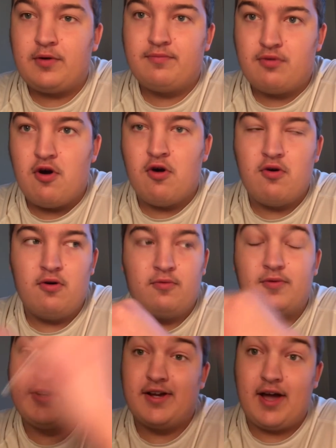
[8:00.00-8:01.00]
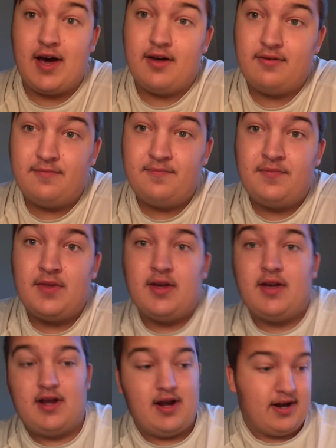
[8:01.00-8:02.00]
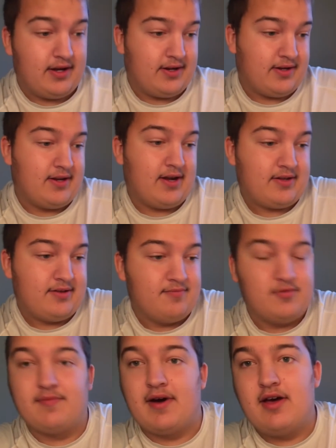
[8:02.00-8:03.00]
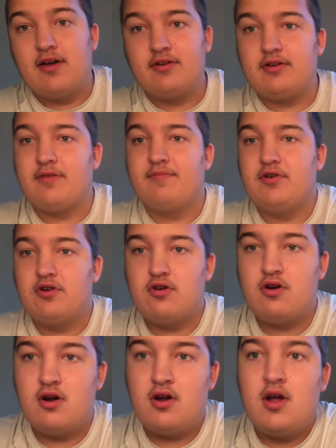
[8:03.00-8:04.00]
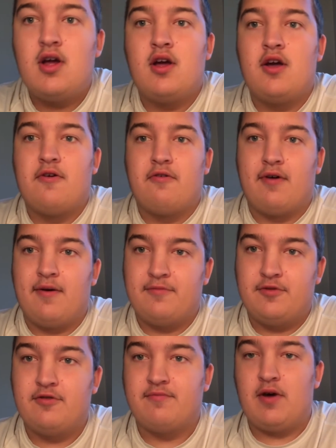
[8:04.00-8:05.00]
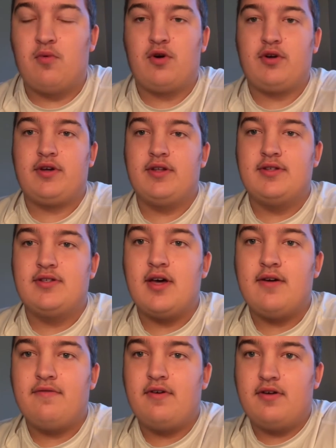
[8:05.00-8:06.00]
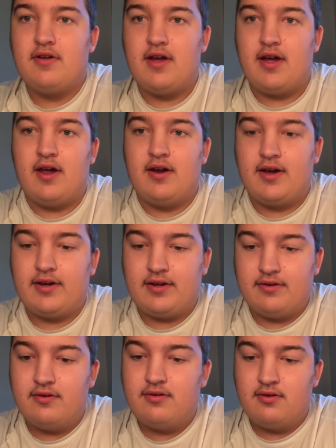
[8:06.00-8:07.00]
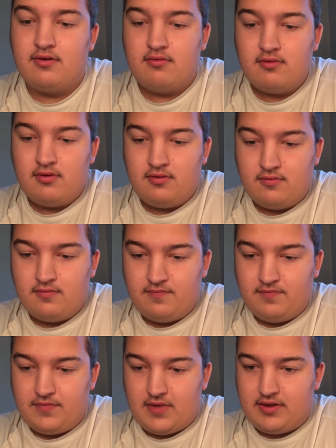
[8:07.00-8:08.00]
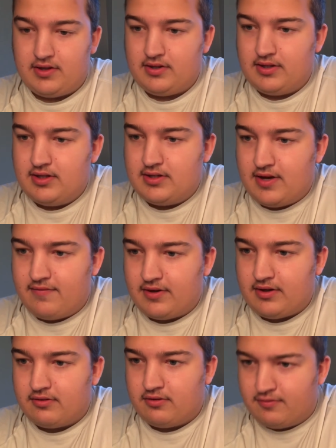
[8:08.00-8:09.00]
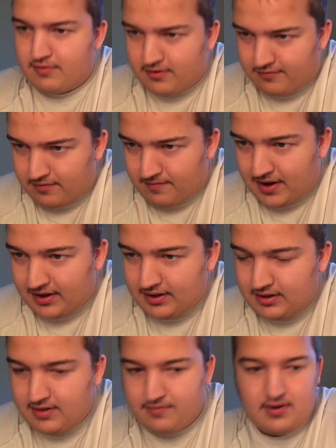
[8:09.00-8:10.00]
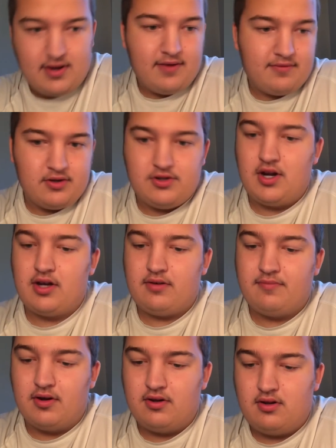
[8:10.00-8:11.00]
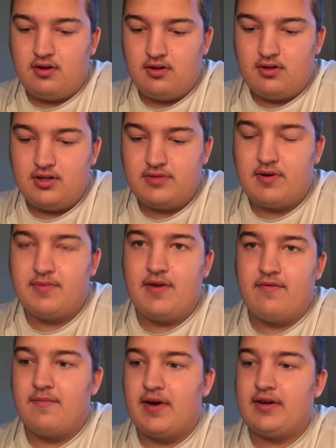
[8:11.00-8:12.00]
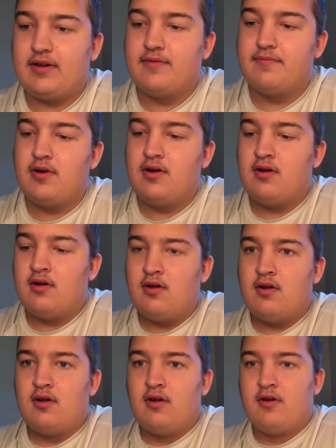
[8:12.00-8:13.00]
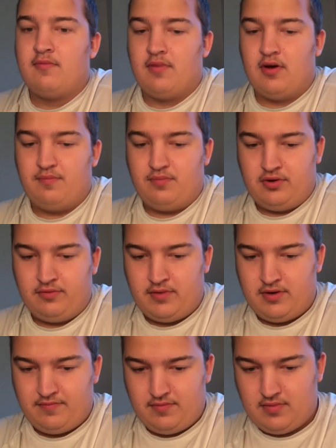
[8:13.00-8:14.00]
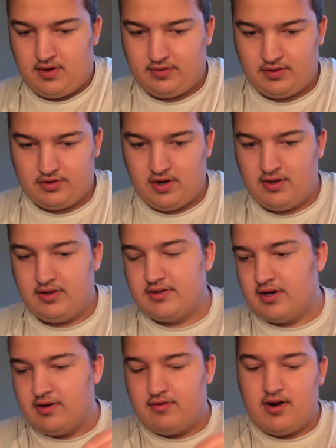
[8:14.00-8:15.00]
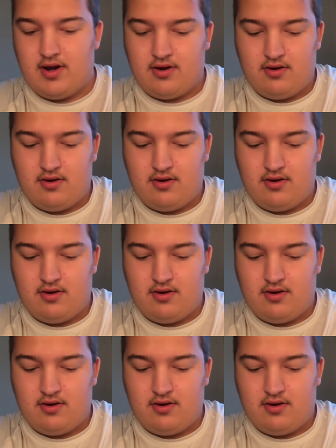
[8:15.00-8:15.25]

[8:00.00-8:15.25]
Pro, which I got, and I can connect them to my other computer while I'm doing my work and stuff. And I can, I think these have like a little bit of a mic in them. I have to check, but these probably have a mic in them. But put them in, I'm gonna try these on right now